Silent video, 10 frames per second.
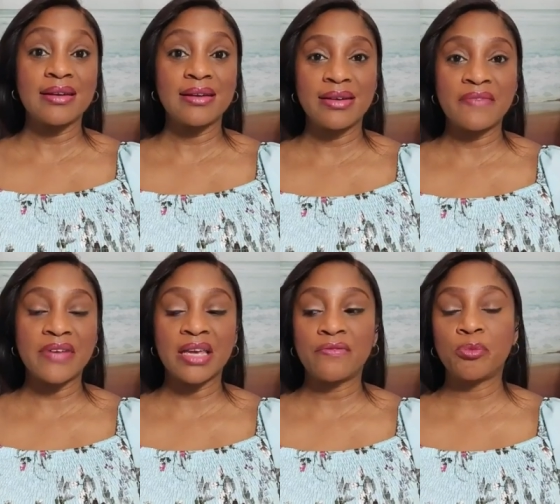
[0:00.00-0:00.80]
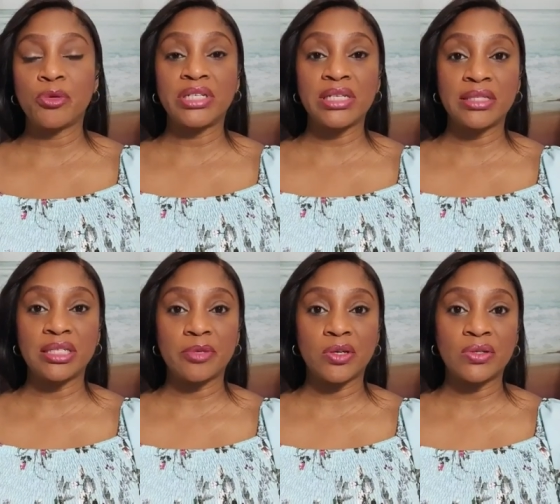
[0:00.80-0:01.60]
never give up your dignity,
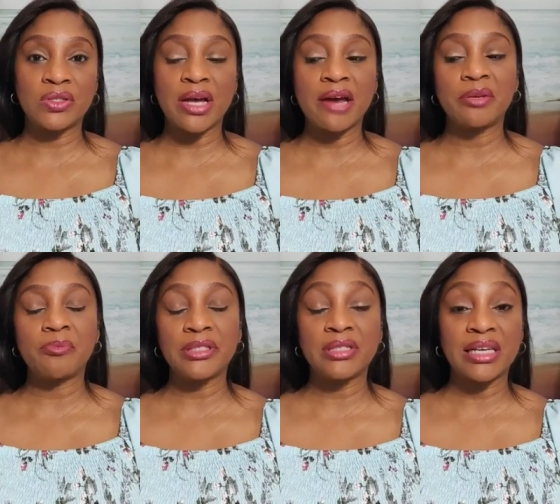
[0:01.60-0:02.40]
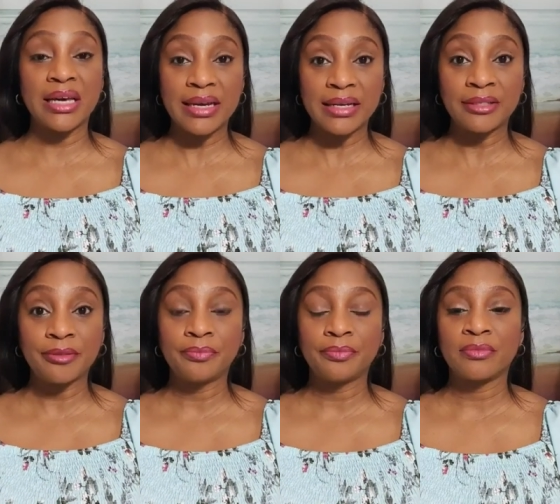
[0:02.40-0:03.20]
because I repeat again,
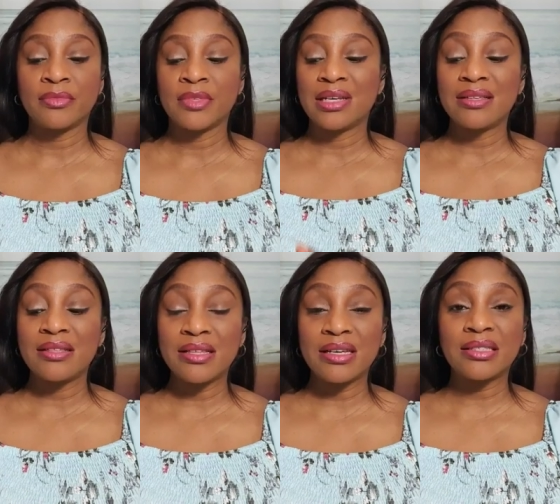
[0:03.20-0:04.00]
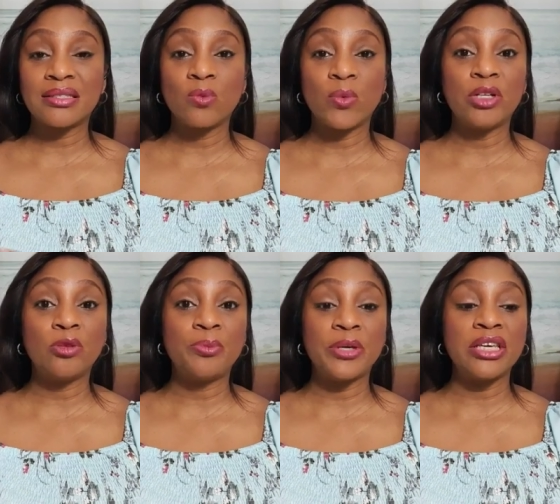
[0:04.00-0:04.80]
this will
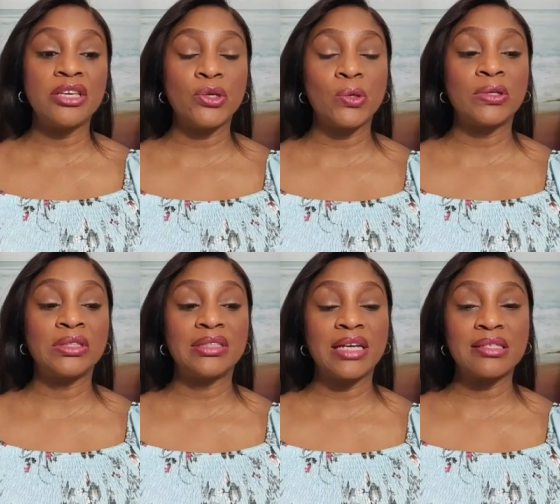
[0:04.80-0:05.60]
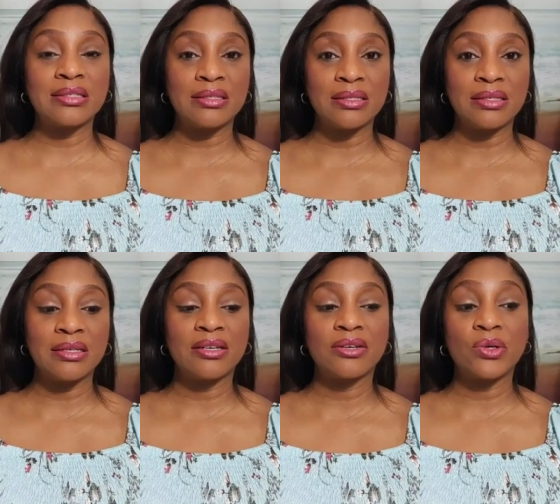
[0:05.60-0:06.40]
be your
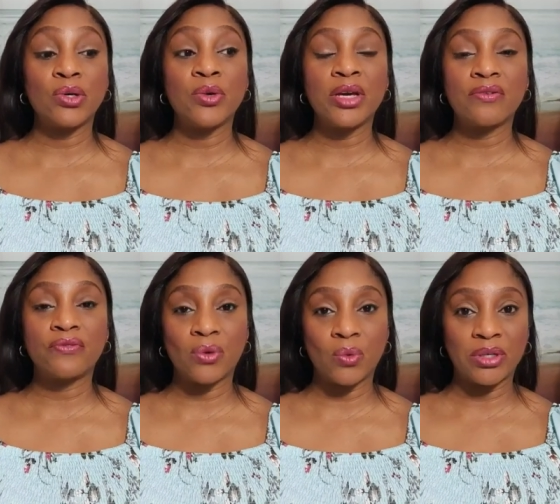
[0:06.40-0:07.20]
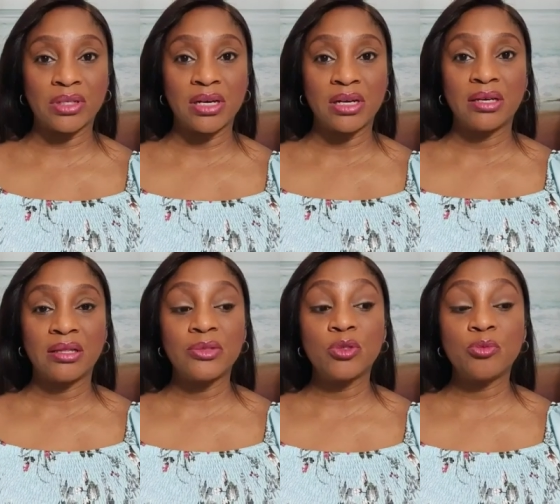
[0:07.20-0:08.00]
destiny going forward.
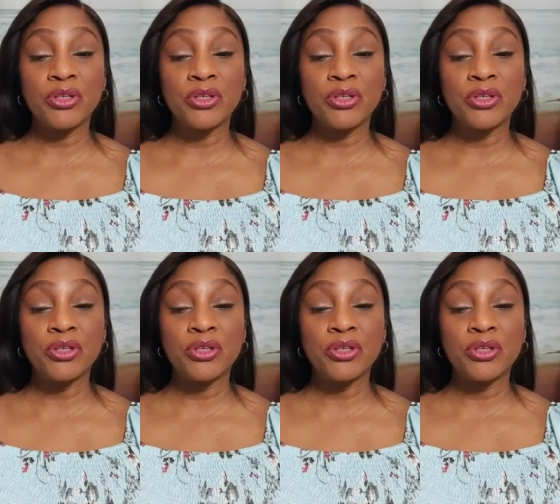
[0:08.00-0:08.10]
This will be